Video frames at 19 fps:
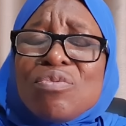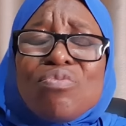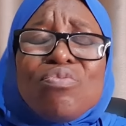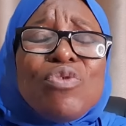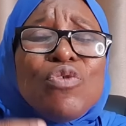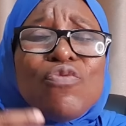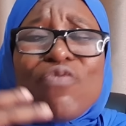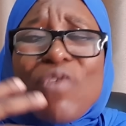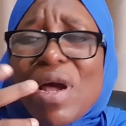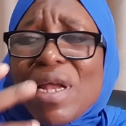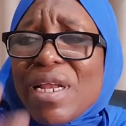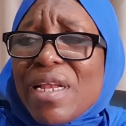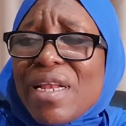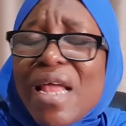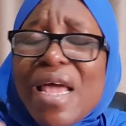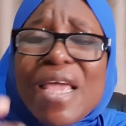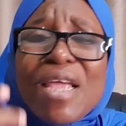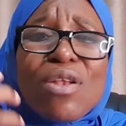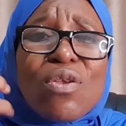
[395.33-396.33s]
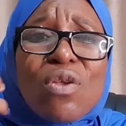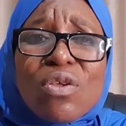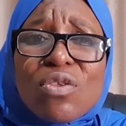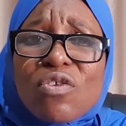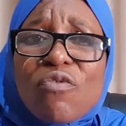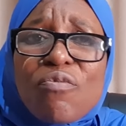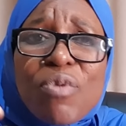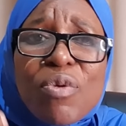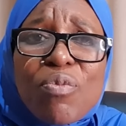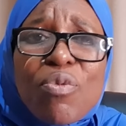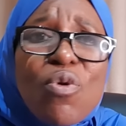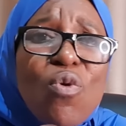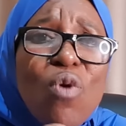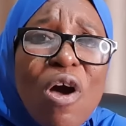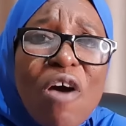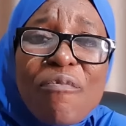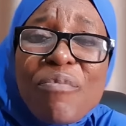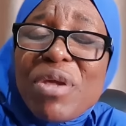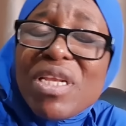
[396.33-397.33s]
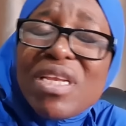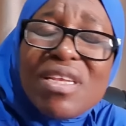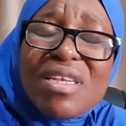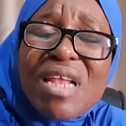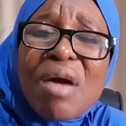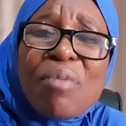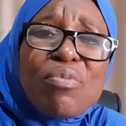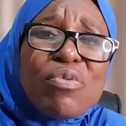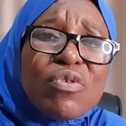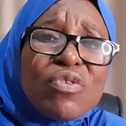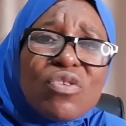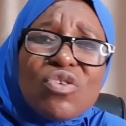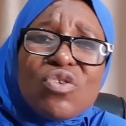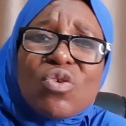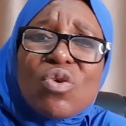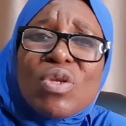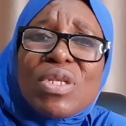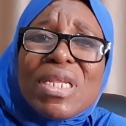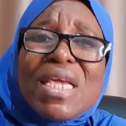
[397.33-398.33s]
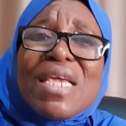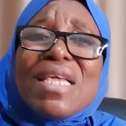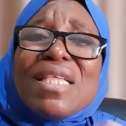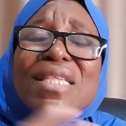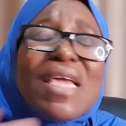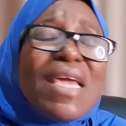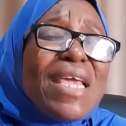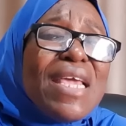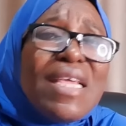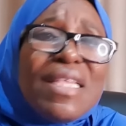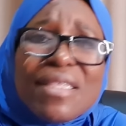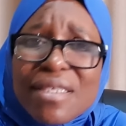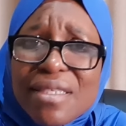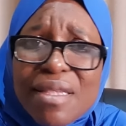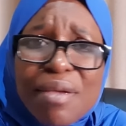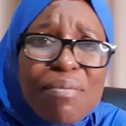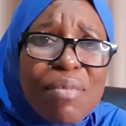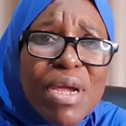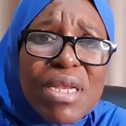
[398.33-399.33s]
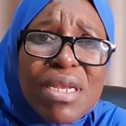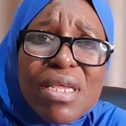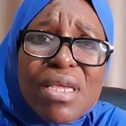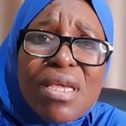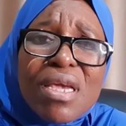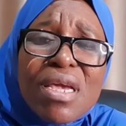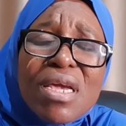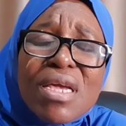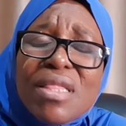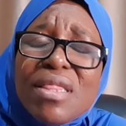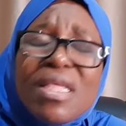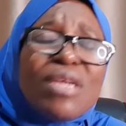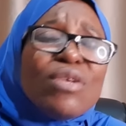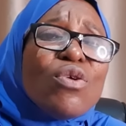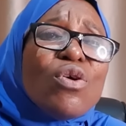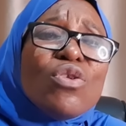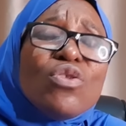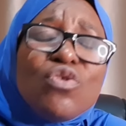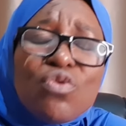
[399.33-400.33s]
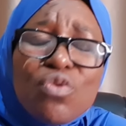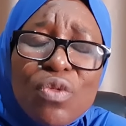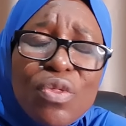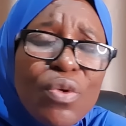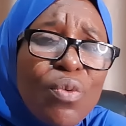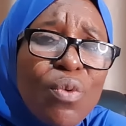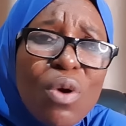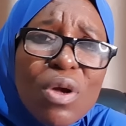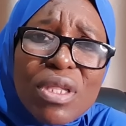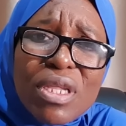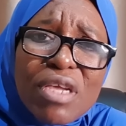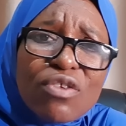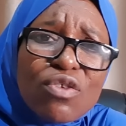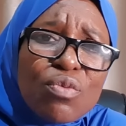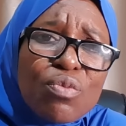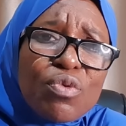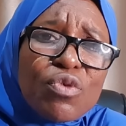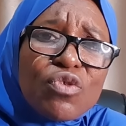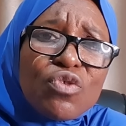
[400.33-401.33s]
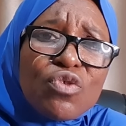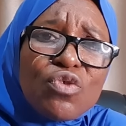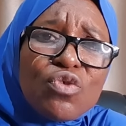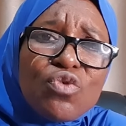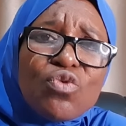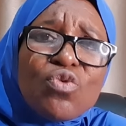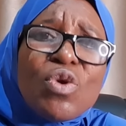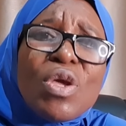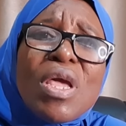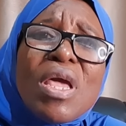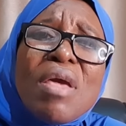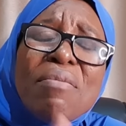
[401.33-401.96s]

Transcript: you find out that a lot of people who have been in that position they they eat the money they don't do the work they're supposed to do